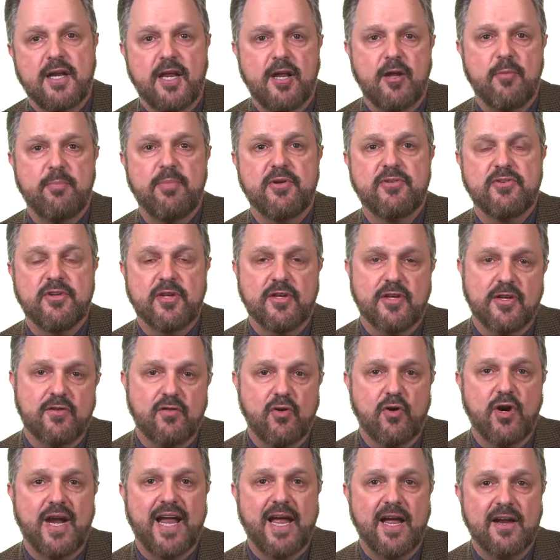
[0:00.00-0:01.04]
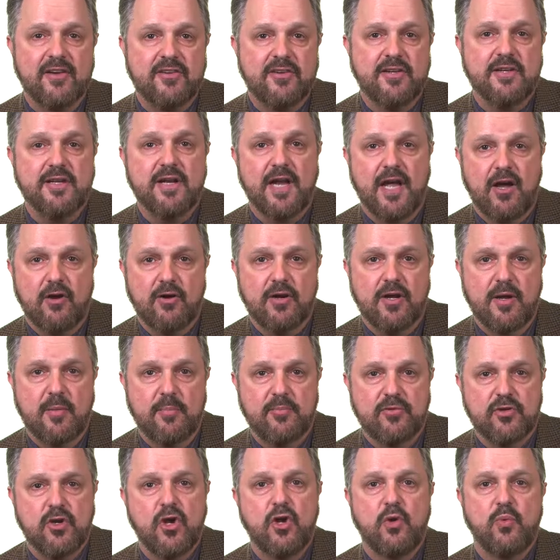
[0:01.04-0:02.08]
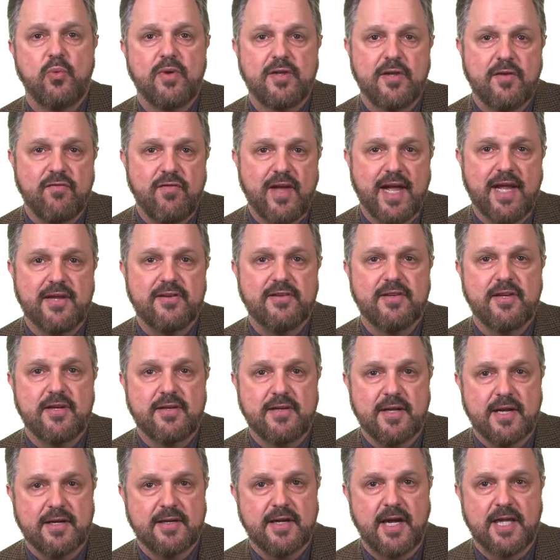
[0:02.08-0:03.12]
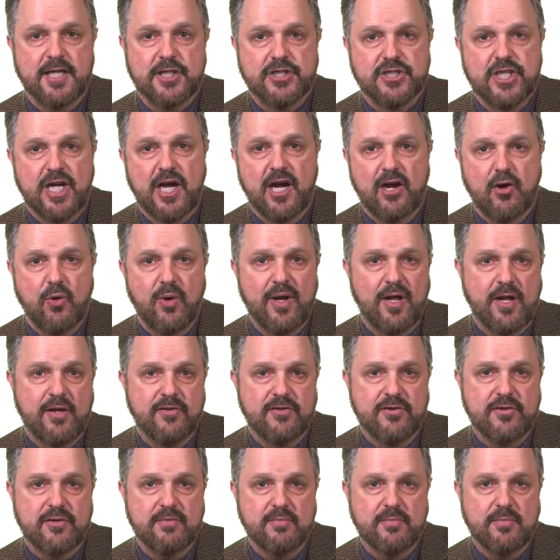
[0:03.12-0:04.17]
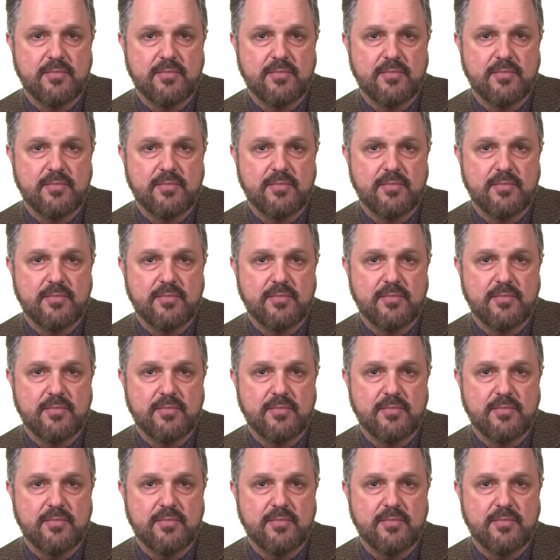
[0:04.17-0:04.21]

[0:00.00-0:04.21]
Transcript: help us deliver excellent outcomes with advanced technology IOLs.